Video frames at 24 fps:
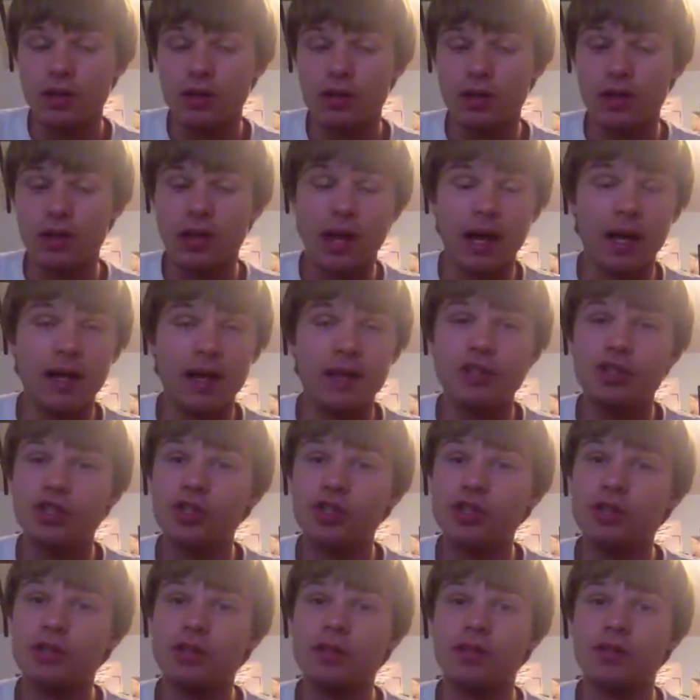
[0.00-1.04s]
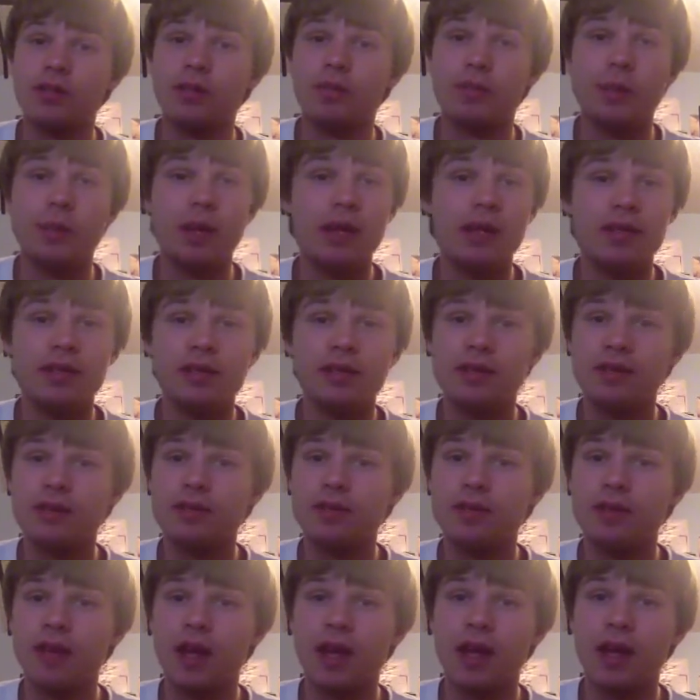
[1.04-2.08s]
the guy's just a
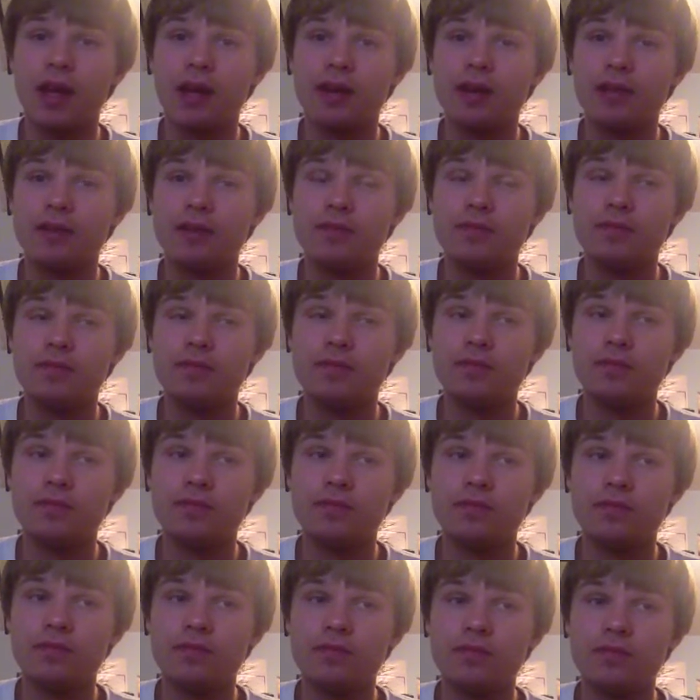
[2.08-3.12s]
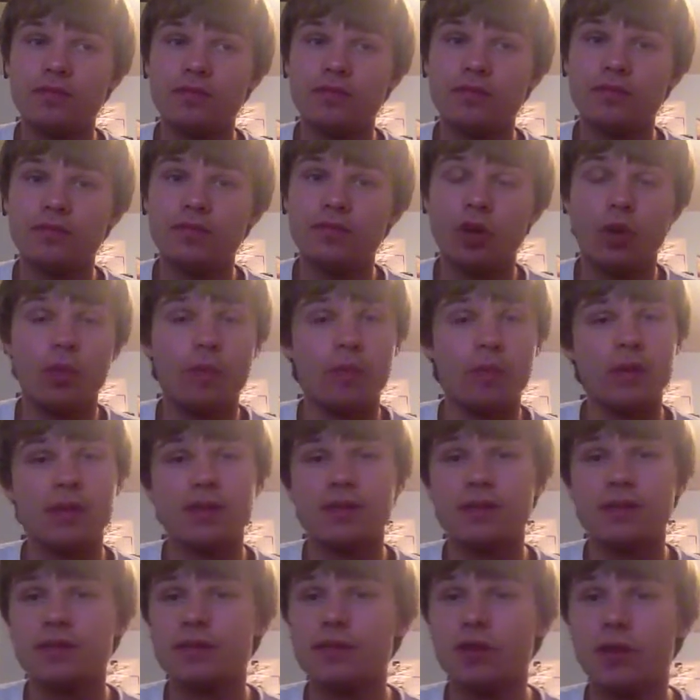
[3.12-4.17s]
beast, and Don't
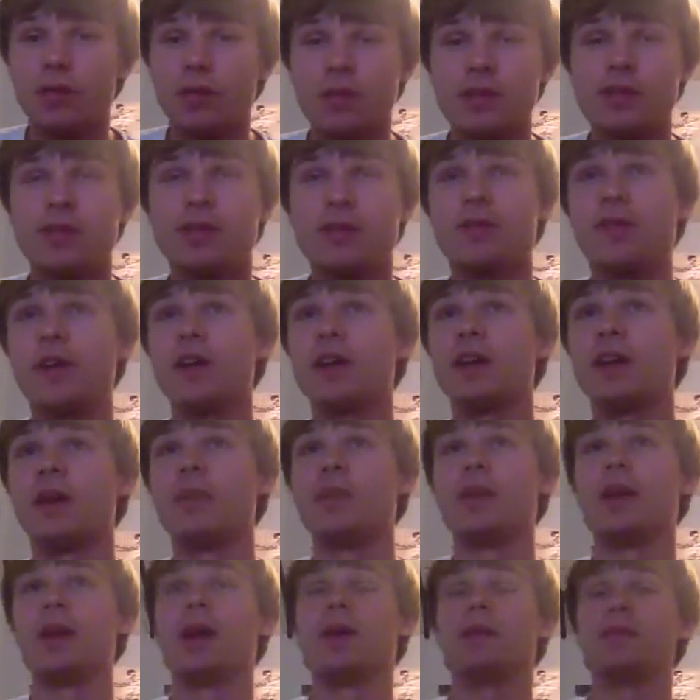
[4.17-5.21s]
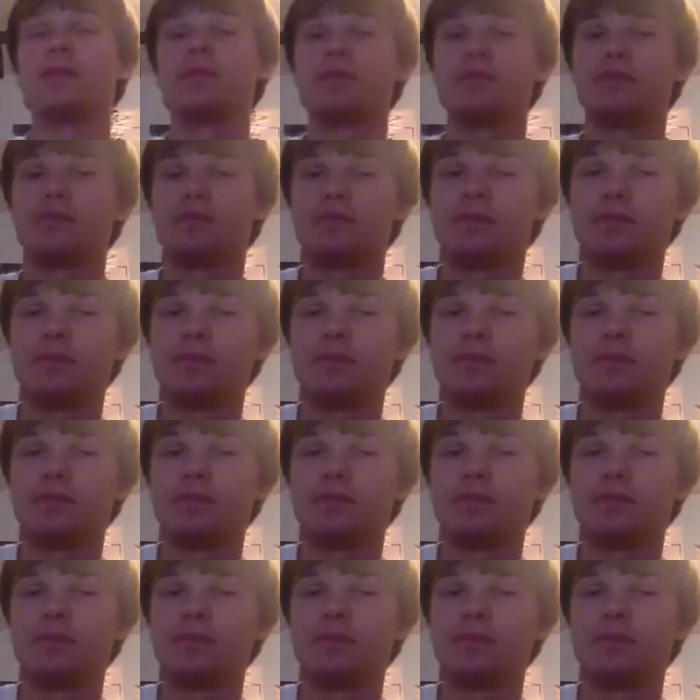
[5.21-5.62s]
miss the fight coming up.